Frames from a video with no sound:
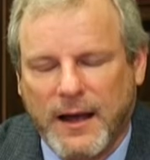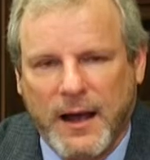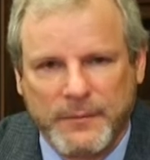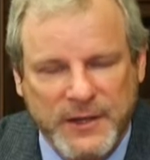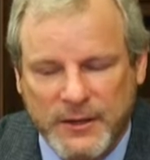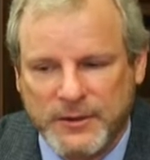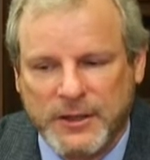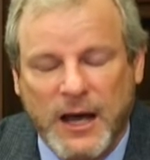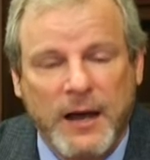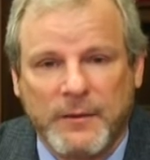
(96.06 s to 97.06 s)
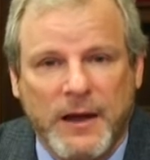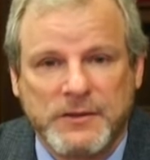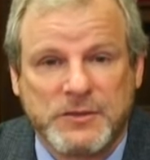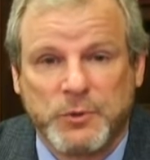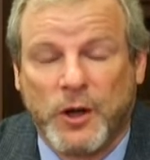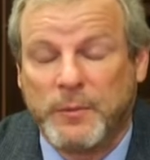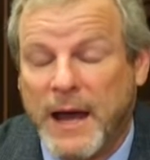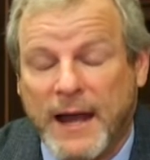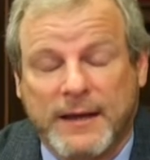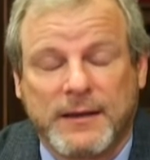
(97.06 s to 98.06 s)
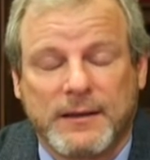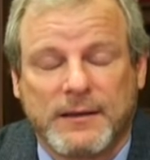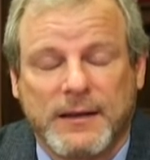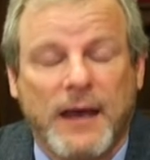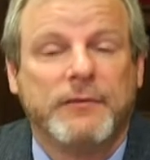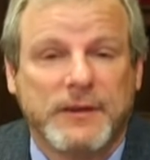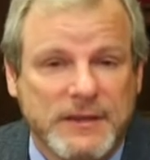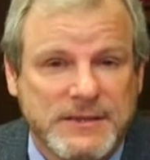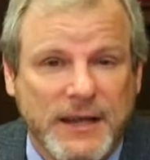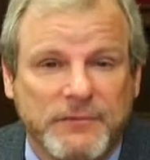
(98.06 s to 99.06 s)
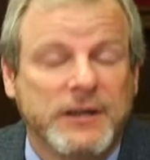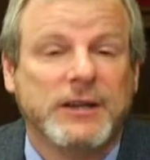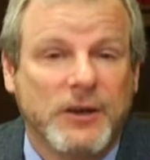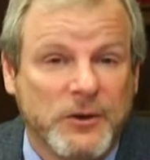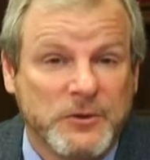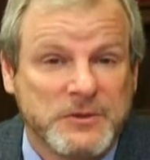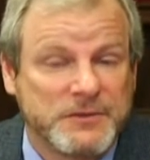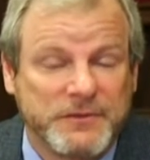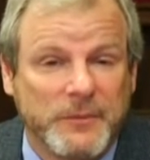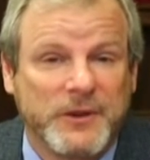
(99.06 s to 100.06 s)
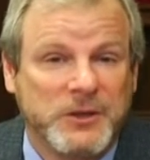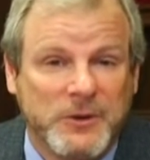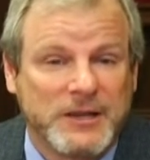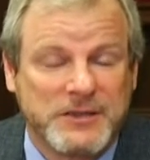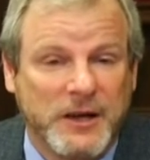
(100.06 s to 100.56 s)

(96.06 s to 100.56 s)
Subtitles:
I'm telling you, I just brought back evidence and videos from the U.S.